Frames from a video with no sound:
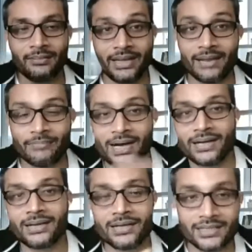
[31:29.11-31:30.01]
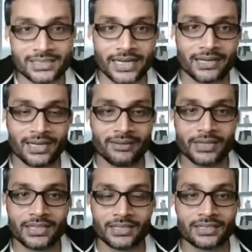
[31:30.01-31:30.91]
We have partnered recently
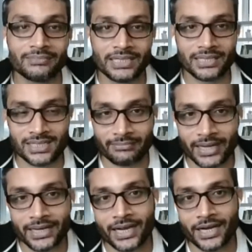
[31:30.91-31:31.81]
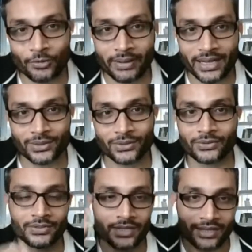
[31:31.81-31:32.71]
with British American
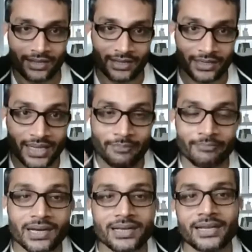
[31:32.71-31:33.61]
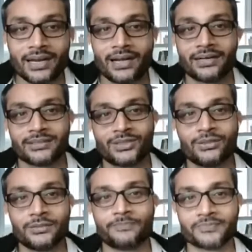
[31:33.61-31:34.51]
Tobacco, Kimberly Clark.
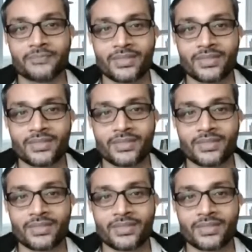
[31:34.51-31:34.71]
So